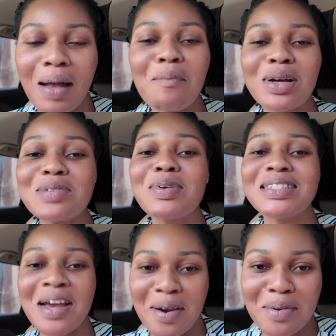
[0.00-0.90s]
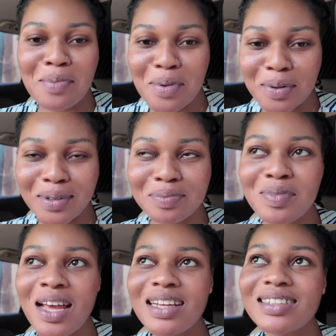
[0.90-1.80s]
Must be terrible.
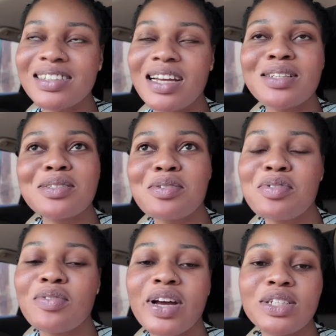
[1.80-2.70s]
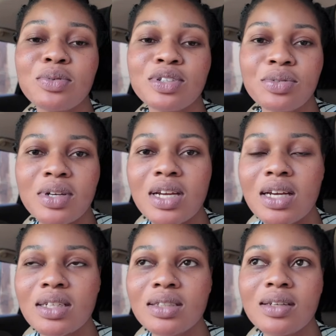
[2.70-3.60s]
She shared the story of why she was
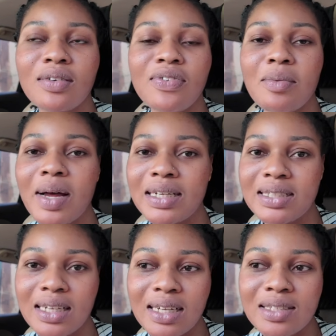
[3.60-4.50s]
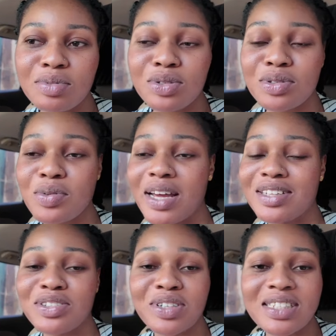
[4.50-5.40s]
running from a date, which was quite
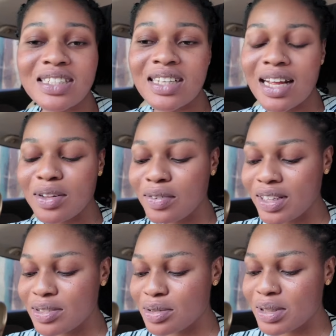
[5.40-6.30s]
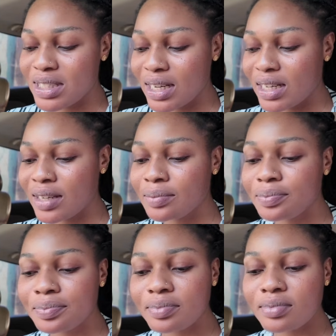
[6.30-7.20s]
interesting. I love her storytelling.
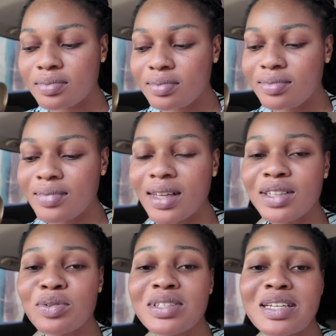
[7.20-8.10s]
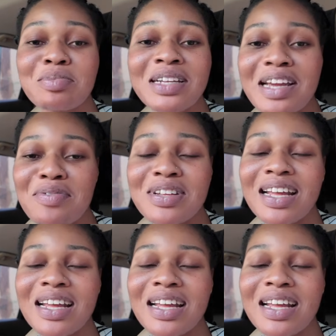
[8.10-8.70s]
She was explaining everything.